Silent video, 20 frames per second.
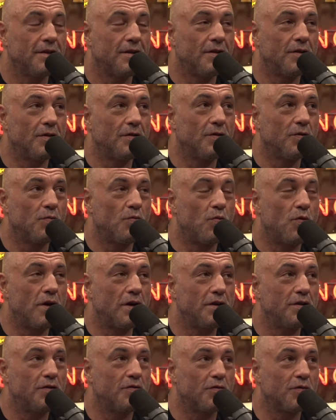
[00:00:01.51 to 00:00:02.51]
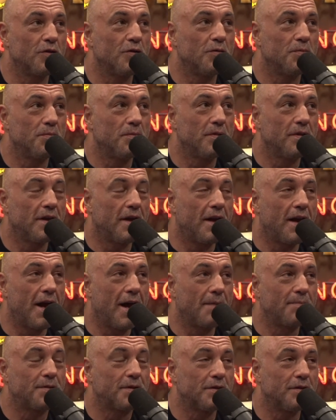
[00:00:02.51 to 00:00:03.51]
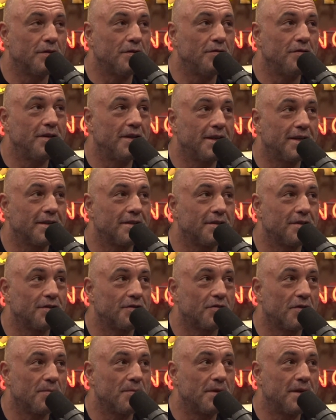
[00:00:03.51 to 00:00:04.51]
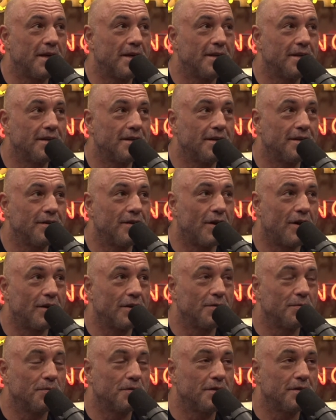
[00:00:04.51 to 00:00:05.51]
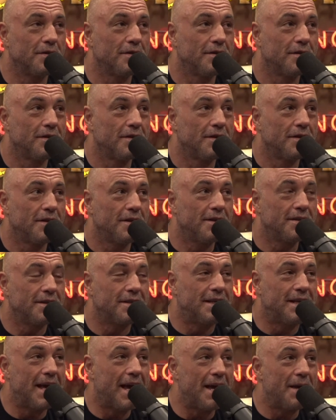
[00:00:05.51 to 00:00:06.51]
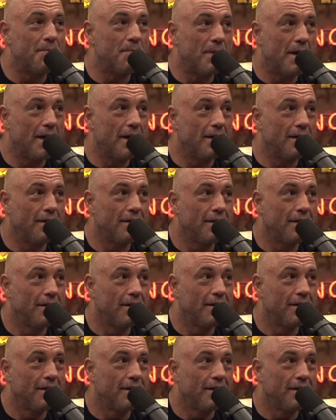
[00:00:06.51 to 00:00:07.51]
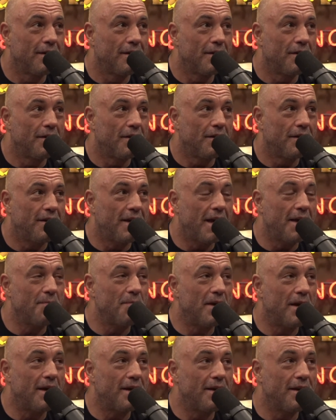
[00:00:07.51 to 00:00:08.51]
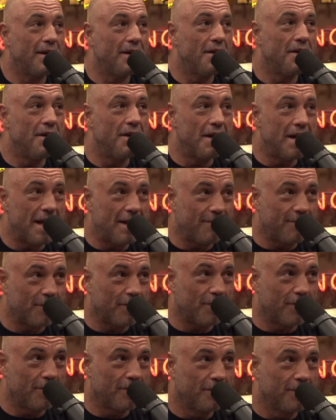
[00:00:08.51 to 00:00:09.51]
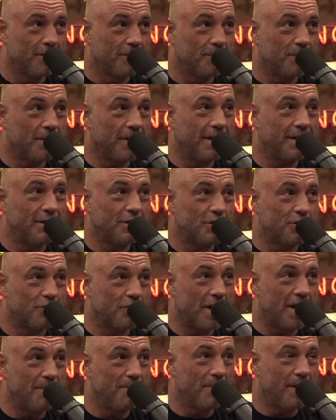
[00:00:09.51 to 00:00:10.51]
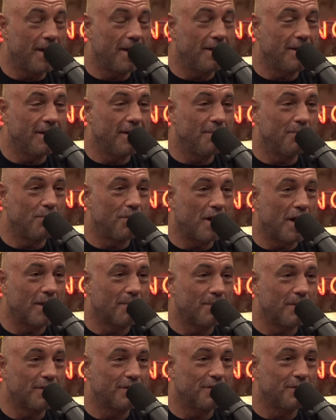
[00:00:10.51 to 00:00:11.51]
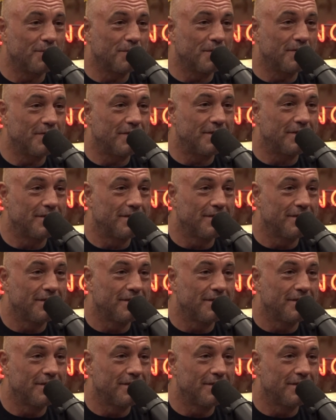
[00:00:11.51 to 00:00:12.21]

The one group that absolutely gets discriminated in Hollywood is gay men. Gay men never play straight men in blockbuster movies.